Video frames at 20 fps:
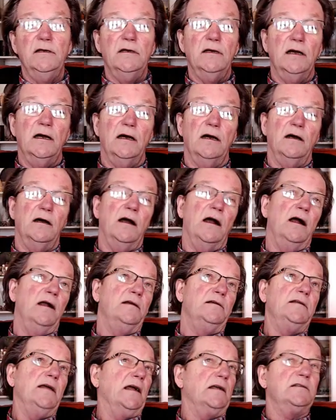
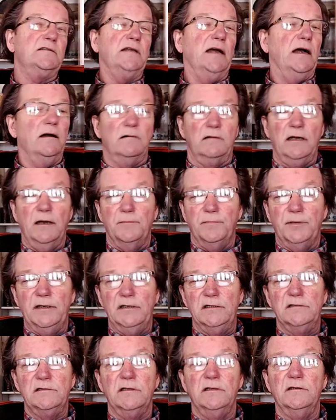art textile
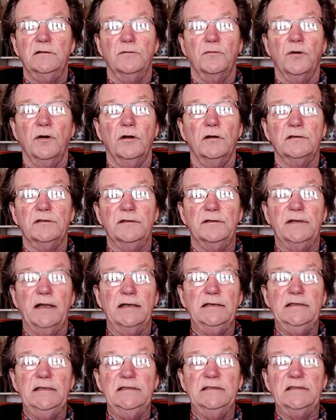companies in the world in
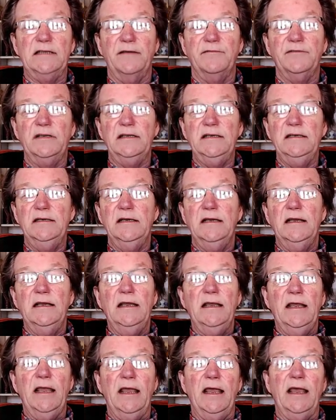1970,
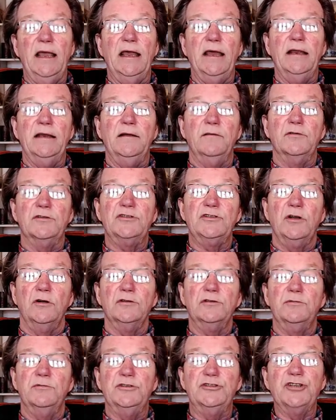and it was
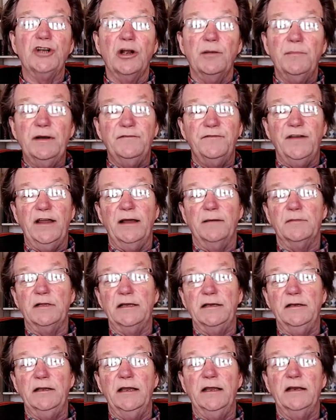sold to a German
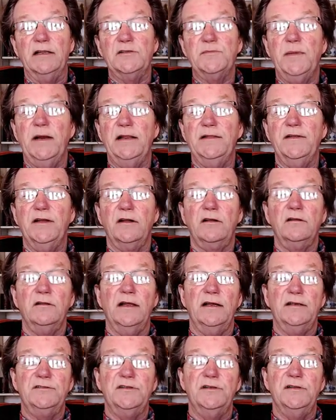family, and it's been in their
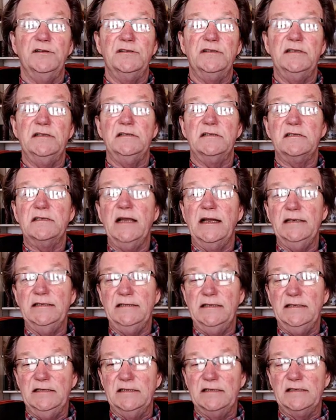collection since
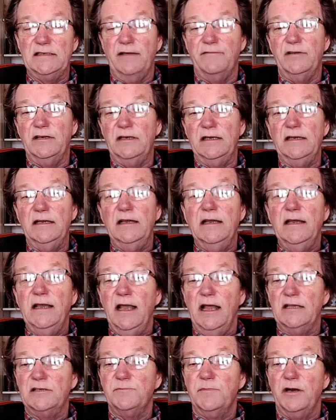1970.
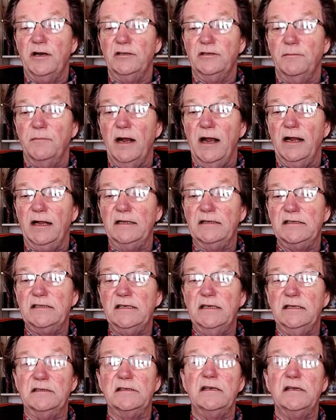Hasn't been on the market
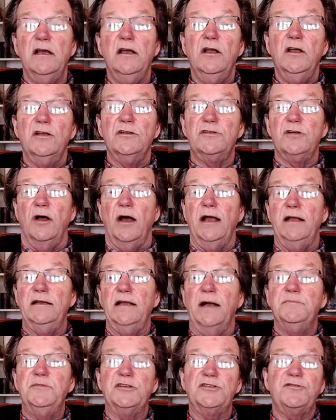since. So
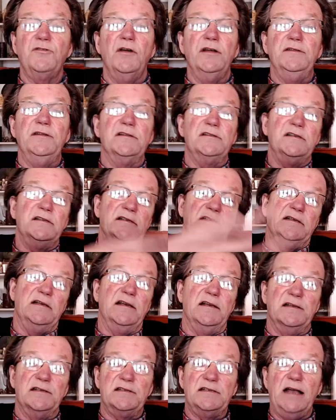I'm just throwing this as
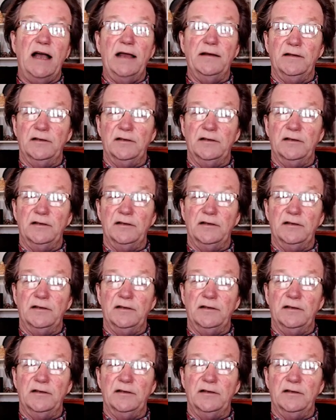an aside